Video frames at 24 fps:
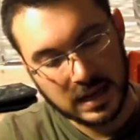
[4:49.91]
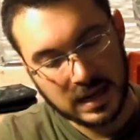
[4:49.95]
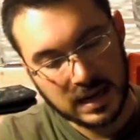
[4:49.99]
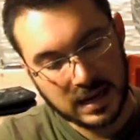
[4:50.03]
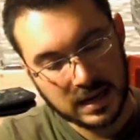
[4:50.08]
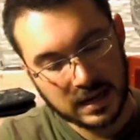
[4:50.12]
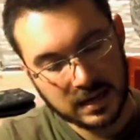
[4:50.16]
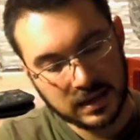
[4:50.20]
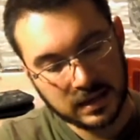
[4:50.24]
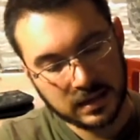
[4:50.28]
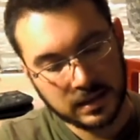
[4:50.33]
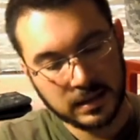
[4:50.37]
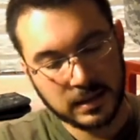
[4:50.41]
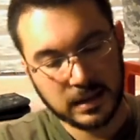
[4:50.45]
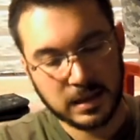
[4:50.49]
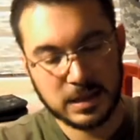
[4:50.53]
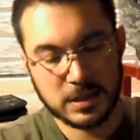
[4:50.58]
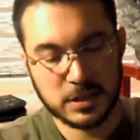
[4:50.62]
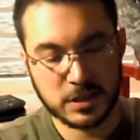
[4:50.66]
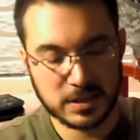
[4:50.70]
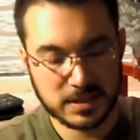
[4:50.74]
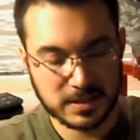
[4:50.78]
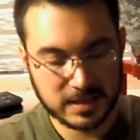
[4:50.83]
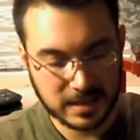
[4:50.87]
And
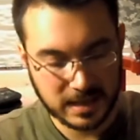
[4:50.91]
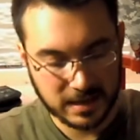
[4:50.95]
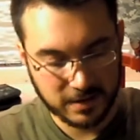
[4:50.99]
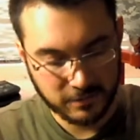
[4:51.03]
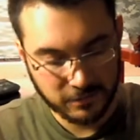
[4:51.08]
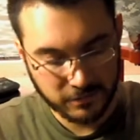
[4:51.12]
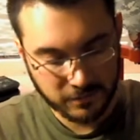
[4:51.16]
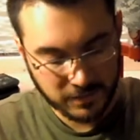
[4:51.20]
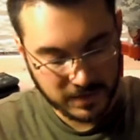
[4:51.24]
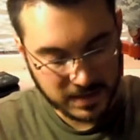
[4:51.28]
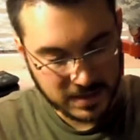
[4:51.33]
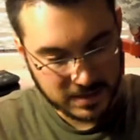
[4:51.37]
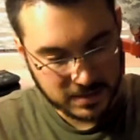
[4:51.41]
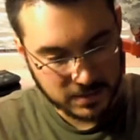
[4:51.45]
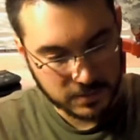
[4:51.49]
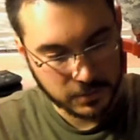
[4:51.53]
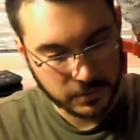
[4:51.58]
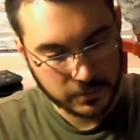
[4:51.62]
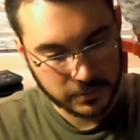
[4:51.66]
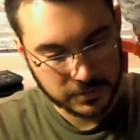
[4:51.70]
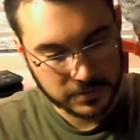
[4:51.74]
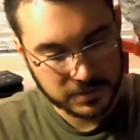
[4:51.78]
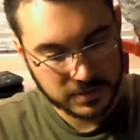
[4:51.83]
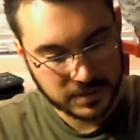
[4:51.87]
it
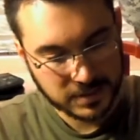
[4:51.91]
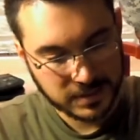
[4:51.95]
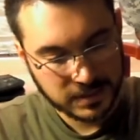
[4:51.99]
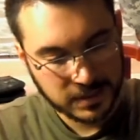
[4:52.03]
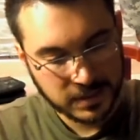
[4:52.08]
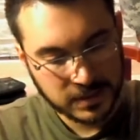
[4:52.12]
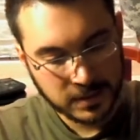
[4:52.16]
feels